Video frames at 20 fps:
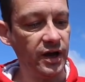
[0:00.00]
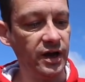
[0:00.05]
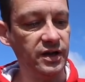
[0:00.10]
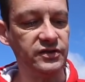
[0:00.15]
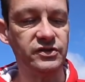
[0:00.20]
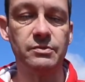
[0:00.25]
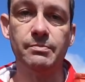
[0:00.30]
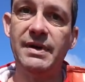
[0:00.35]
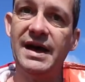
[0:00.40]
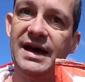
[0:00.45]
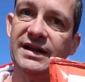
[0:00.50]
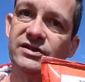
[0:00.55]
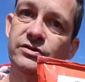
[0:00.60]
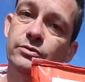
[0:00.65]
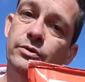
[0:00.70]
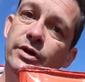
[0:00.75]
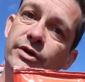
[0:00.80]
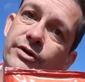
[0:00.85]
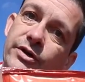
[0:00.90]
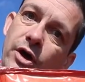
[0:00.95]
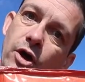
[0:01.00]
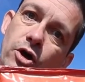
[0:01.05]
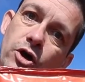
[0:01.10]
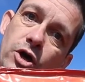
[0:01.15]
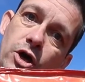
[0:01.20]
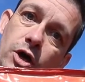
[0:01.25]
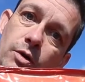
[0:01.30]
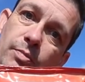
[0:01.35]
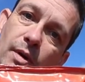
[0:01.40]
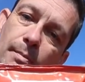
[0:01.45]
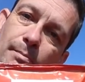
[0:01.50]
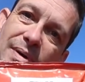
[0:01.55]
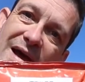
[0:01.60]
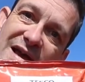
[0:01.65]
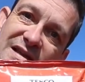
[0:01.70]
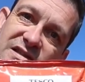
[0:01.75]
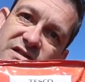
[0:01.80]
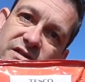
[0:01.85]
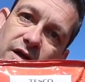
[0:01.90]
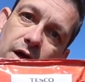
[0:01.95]
Tomato and herb
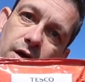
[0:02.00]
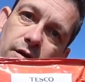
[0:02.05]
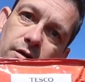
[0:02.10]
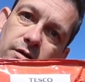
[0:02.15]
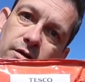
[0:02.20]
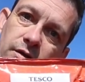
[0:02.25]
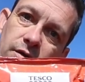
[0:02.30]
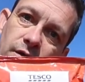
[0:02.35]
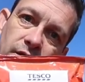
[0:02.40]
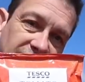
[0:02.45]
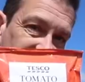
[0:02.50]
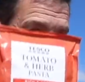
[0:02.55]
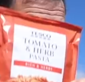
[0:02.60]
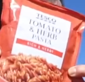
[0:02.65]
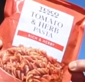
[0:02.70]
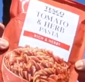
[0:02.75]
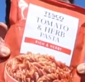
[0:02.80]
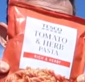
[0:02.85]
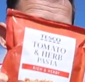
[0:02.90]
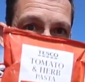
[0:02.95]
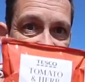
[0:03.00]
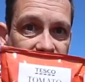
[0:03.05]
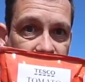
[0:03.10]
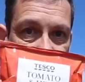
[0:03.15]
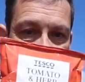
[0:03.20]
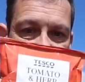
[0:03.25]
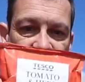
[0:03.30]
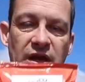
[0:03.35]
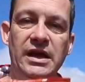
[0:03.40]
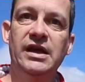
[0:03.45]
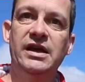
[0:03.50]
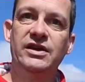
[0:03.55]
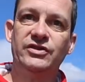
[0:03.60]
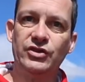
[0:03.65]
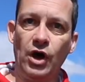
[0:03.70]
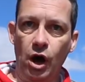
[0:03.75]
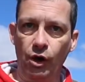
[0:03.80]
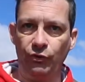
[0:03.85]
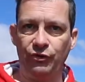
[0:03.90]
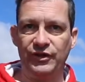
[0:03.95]
pasta. In a packet.
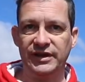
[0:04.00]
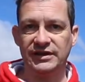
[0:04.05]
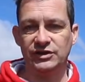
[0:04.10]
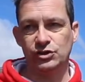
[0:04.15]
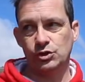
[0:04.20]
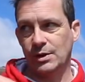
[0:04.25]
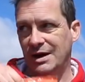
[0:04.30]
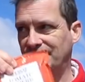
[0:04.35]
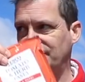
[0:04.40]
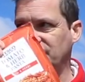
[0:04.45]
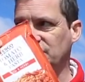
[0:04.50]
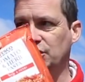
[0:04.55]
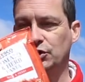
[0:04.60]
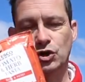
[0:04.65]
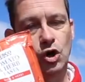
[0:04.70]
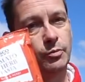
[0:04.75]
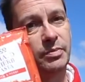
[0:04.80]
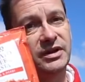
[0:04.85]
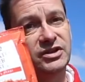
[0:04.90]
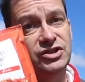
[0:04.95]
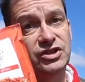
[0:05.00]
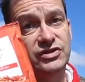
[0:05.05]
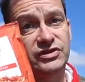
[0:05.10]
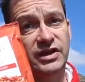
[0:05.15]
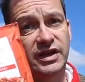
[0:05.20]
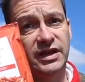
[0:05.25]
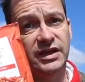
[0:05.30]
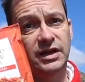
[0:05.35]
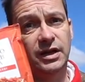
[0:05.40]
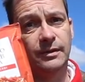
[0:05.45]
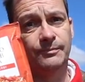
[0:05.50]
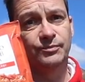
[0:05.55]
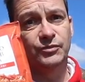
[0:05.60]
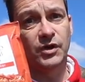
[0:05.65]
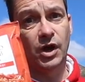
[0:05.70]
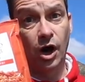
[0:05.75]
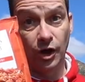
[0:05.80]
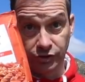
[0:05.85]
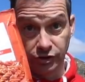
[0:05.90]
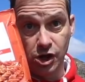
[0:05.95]
It's all things you have in your cupboard, you see.
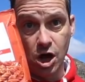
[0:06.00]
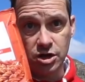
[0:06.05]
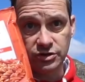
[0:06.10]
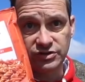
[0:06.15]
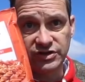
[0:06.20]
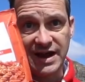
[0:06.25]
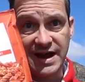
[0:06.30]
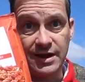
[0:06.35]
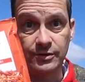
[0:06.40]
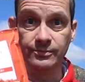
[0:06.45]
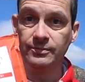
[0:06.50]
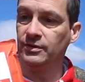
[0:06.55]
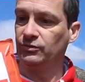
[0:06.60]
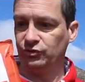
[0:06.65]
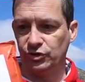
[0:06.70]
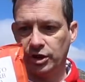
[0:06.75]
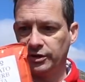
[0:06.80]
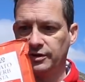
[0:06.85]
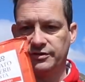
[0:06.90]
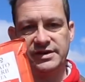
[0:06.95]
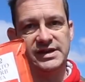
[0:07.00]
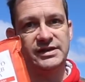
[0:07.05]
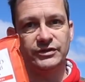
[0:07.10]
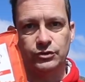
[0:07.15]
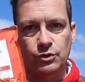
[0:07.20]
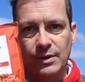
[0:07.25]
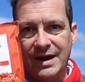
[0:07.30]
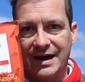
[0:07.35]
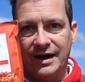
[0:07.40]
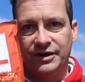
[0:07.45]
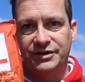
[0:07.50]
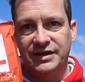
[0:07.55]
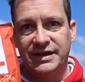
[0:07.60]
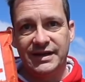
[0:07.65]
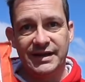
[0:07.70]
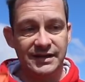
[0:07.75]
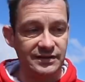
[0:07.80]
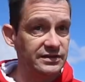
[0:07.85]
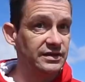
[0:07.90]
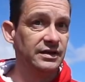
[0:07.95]
On lockdown. None of these go out of
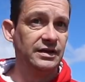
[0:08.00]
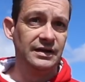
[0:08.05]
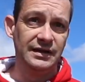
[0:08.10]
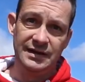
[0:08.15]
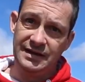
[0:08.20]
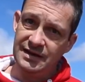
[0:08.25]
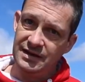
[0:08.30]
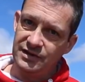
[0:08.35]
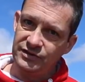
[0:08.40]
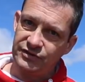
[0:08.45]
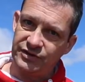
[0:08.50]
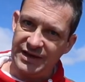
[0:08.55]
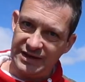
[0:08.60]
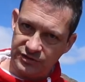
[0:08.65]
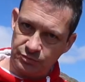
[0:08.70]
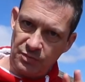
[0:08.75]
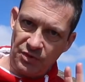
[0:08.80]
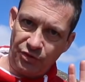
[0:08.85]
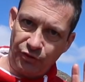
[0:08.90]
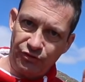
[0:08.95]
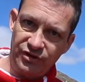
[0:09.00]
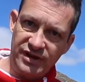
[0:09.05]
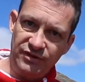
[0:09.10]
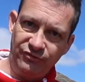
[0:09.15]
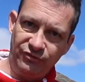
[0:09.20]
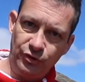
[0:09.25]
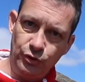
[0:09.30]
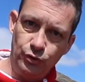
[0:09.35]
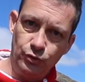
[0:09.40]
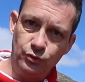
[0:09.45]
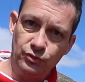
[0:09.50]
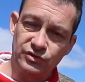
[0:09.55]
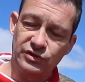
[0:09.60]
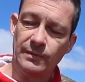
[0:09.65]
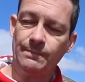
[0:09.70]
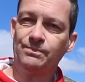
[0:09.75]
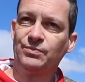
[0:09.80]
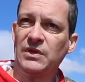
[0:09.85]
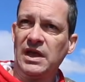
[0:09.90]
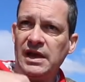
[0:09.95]
date. So that's my 3
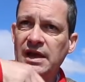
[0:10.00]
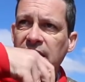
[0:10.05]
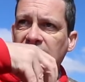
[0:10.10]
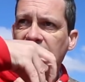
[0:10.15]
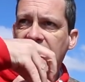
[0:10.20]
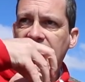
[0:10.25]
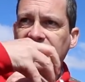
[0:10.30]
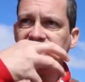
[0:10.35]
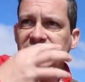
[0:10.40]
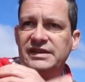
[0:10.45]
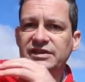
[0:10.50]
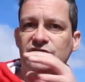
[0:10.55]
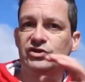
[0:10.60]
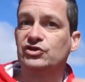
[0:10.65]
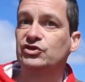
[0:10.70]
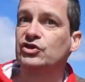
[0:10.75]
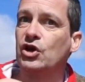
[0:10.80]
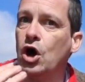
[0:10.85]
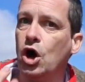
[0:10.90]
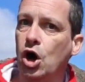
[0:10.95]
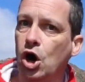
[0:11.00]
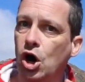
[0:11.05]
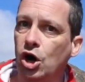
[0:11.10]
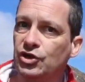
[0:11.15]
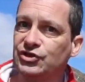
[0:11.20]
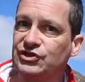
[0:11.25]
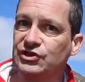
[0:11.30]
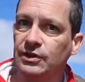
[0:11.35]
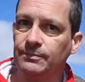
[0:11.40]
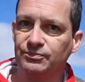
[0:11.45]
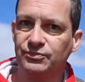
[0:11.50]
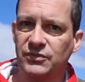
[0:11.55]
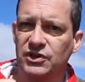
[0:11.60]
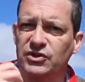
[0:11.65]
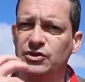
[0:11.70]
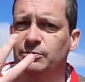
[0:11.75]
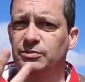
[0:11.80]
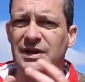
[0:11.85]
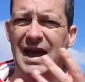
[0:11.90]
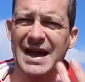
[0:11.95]
foods. I need a sauce.
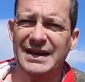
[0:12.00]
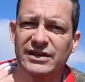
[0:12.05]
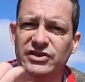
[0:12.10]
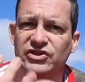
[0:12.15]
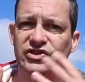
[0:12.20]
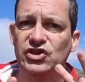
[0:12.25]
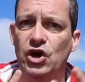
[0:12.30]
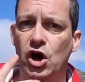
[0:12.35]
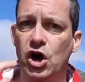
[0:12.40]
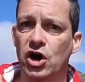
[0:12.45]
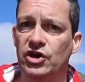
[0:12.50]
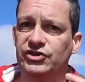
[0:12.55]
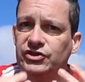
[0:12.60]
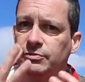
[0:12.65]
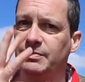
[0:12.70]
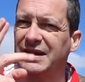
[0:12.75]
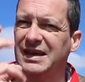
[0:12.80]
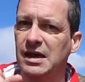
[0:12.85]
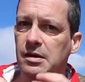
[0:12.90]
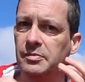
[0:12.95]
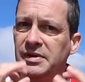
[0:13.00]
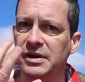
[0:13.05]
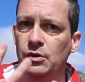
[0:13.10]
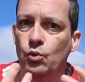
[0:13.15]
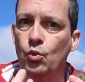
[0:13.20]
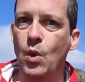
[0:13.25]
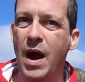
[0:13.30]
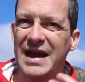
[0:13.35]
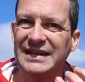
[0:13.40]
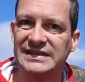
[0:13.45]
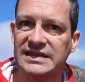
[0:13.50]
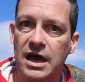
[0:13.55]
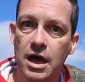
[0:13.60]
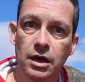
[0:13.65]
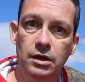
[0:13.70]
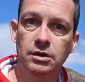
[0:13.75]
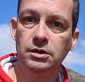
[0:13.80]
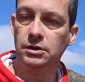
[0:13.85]
Some kind of sauce to make it a bit wetter.